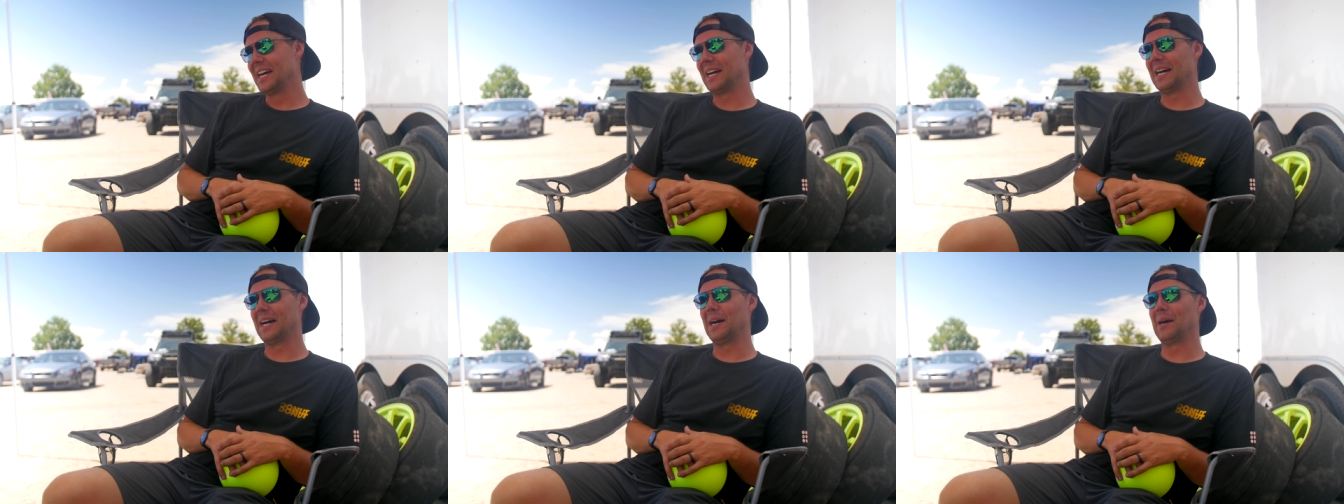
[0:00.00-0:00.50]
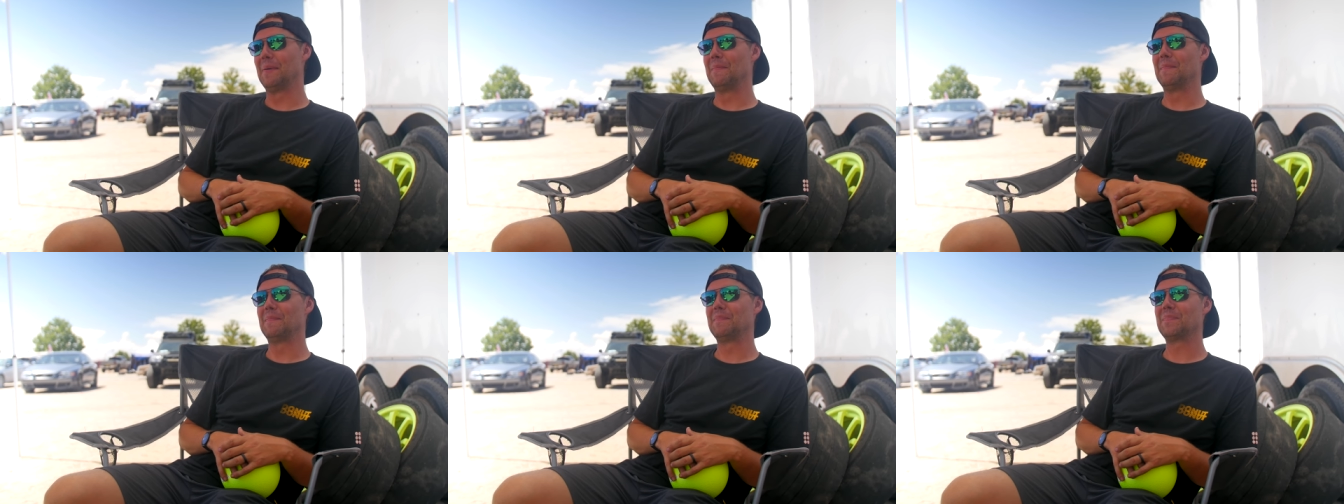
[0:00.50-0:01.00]
Um,
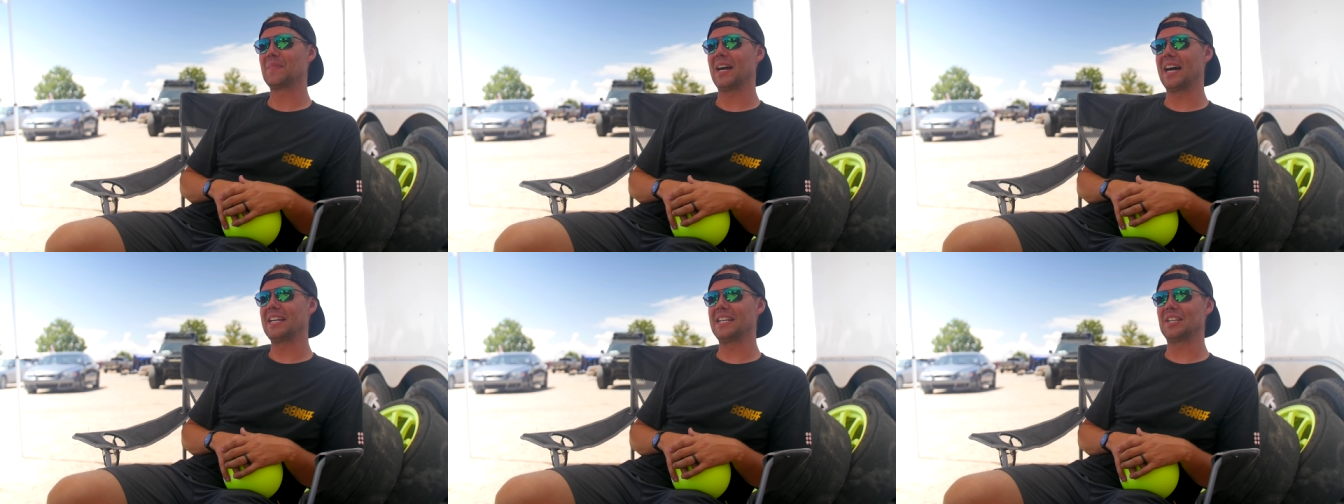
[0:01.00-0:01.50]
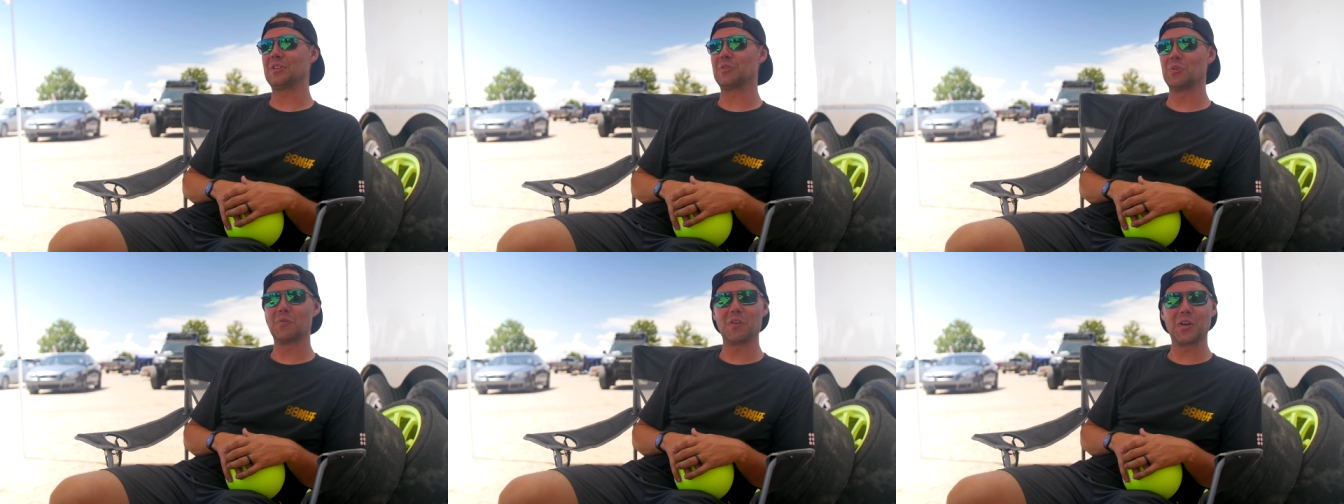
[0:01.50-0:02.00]
I didn't
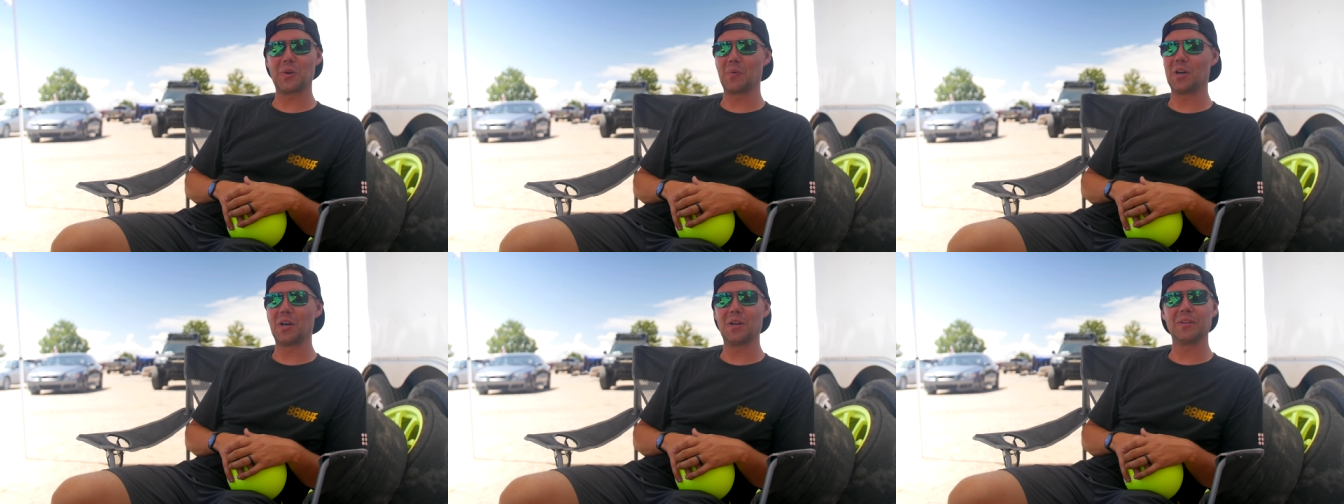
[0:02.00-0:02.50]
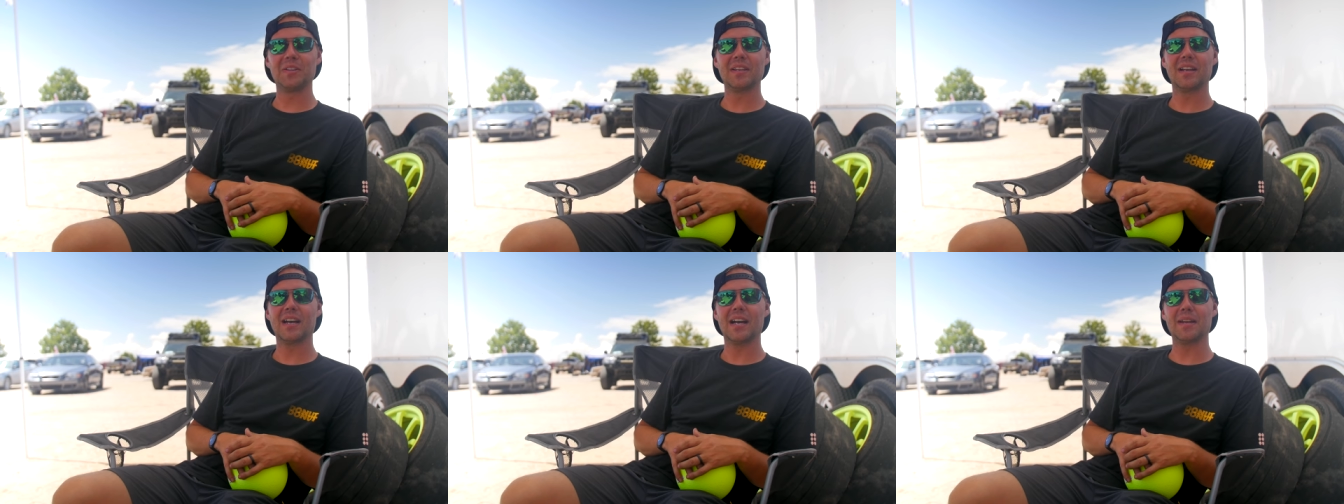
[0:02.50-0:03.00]
do very well.
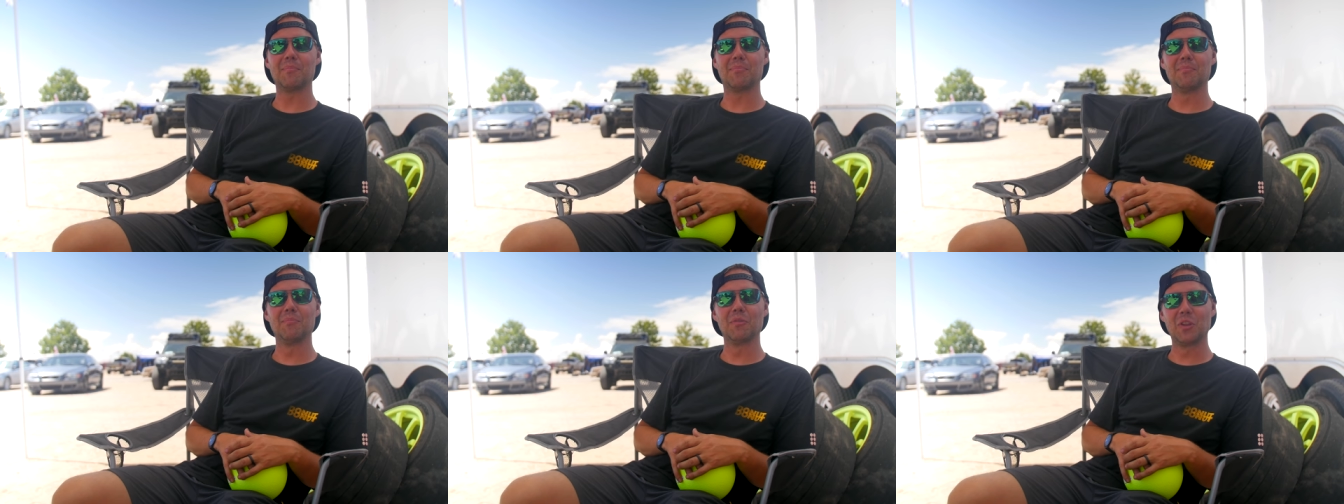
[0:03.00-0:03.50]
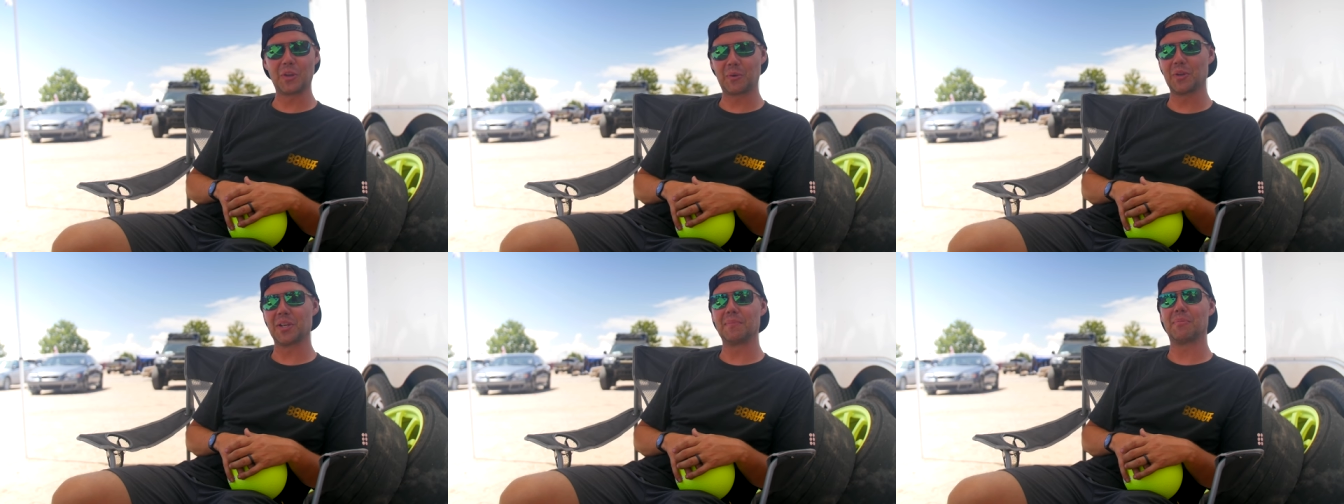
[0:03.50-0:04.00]
I
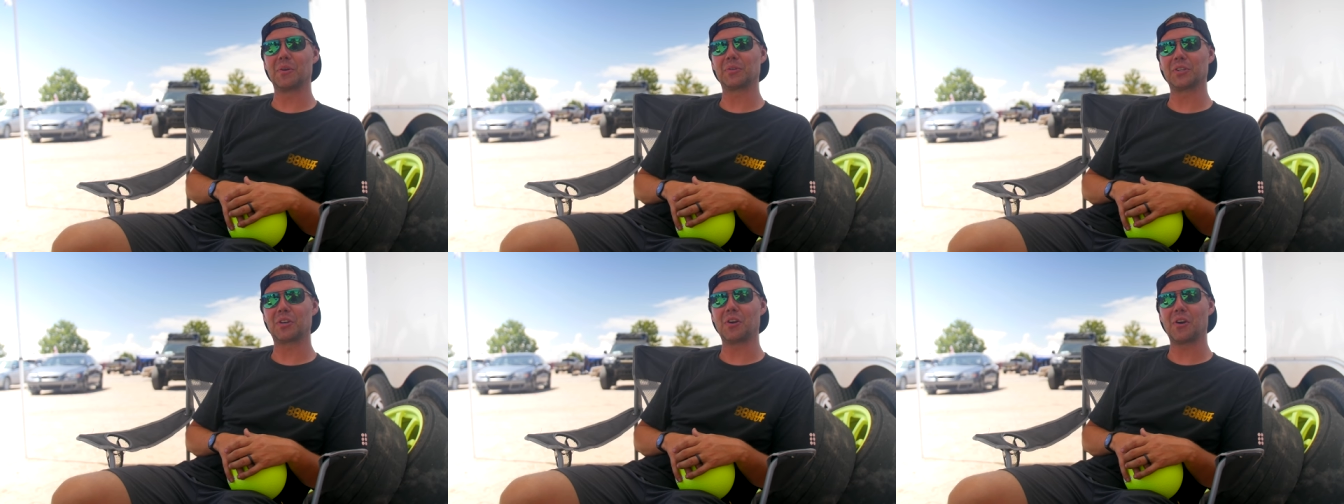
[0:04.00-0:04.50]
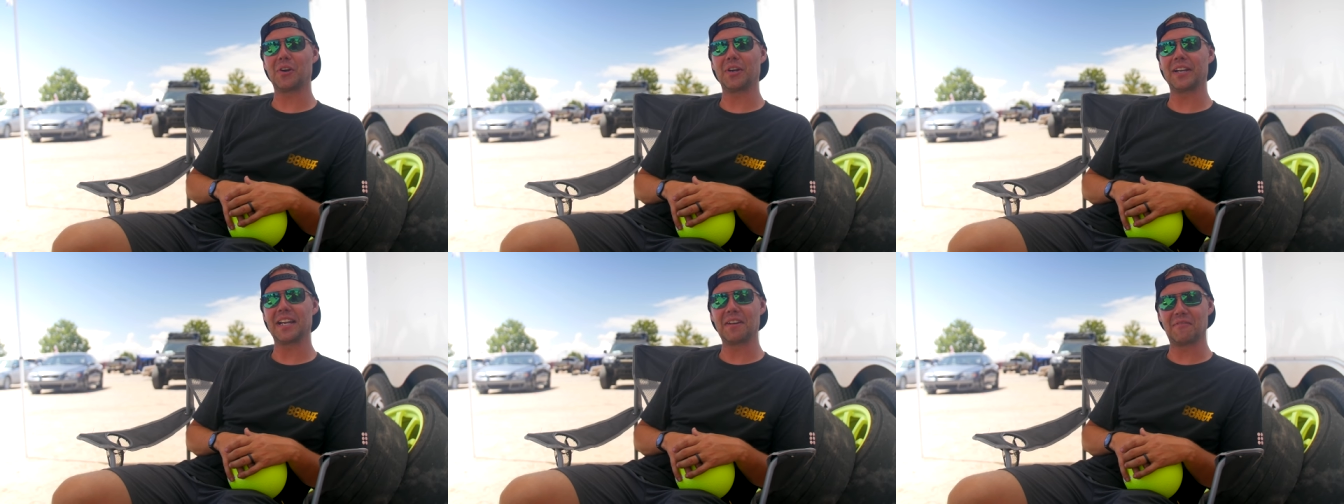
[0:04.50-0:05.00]
literally broke the car
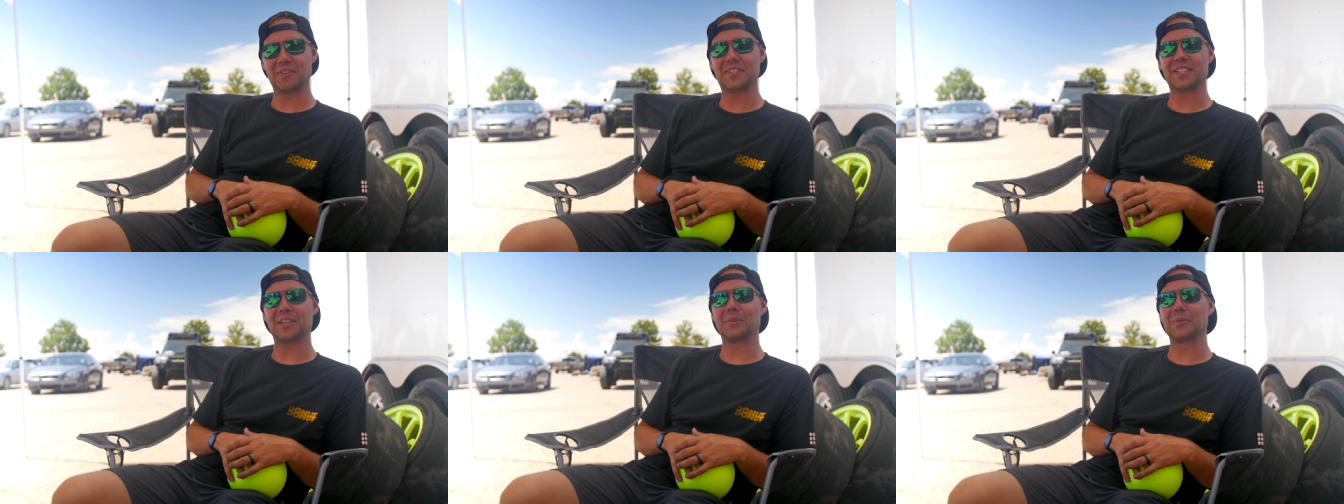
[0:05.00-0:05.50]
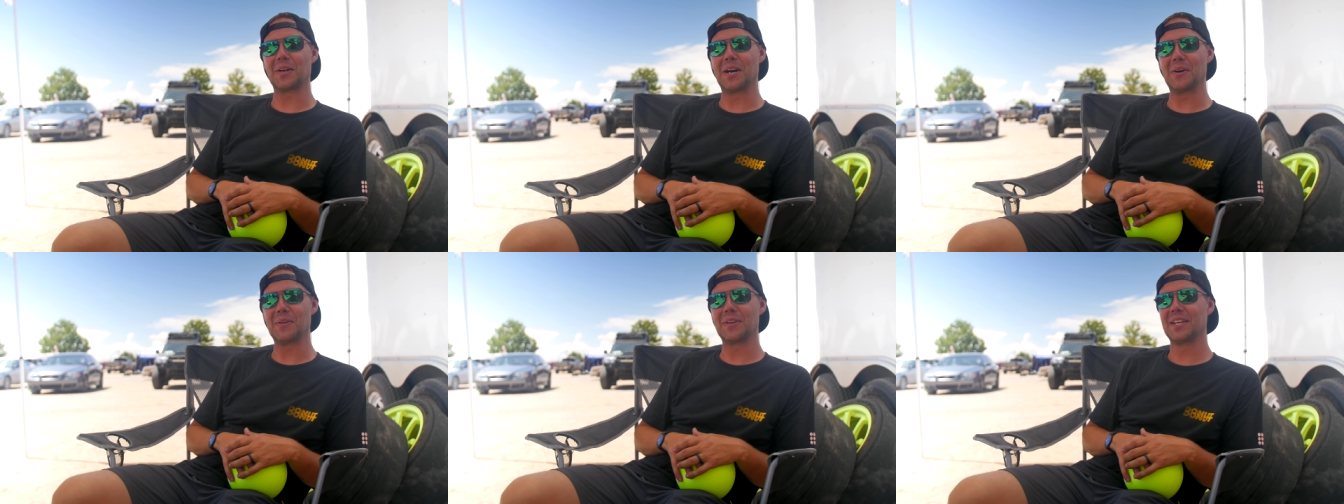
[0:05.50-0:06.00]
at every single
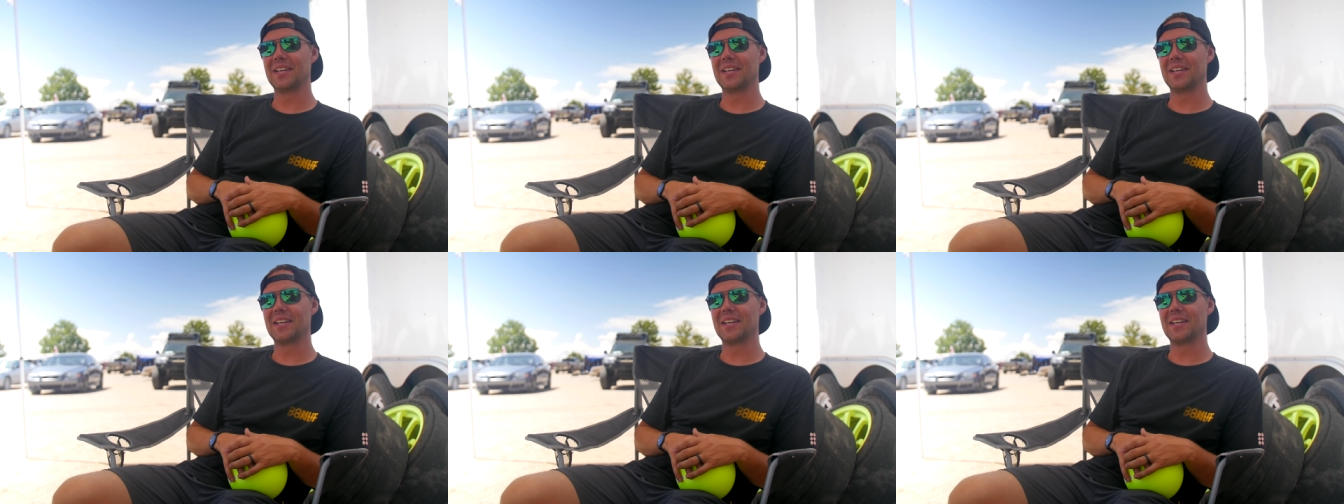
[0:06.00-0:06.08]
round